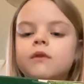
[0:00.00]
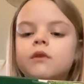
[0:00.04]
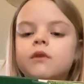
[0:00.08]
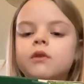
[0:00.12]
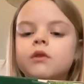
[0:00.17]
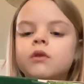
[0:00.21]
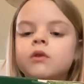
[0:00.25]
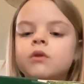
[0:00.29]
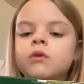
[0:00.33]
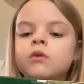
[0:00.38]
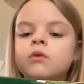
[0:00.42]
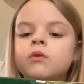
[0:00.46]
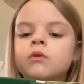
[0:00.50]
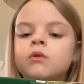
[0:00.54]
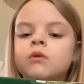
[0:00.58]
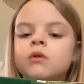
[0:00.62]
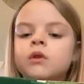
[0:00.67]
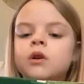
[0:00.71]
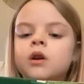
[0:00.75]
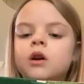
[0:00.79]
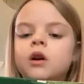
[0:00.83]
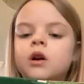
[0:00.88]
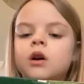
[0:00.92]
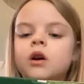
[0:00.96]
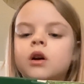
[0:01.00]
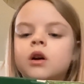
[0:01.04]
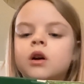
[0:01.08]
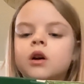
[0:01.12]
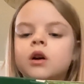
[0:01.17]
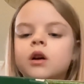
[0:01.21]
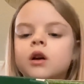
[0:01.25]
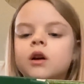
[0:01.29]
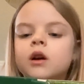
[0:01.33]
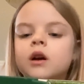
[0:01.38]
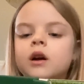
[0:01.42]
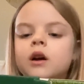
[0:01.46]
You
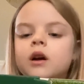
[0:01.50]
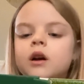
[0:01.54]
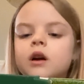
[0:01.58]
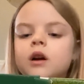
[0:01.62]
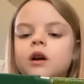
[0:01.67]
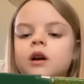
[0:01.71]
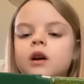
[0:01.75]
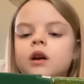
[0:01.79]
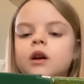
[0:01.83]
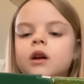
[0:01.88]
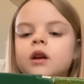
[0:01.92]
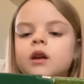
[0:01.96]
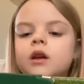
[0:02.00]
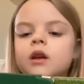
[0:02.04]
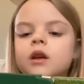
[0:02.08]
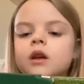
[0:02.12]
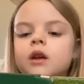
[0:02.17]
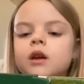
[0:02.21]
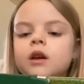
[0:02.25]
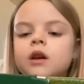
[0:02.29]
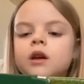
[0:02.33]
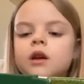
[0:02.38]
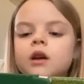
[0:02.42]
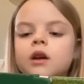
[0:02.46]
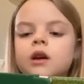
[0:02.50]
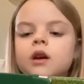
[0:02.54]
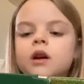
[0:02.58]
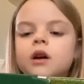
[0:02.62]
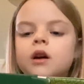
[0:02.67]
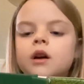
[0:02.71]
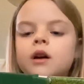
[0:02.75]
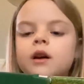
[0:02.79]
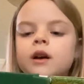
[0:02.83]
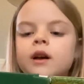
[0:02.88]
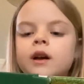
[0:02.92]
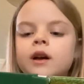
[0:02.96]
are
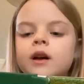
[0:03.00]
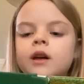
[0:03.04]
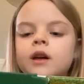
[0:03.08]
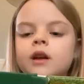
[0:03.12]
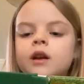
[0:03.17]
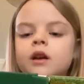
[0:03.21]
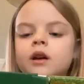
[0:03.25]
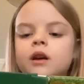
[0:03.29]
a head,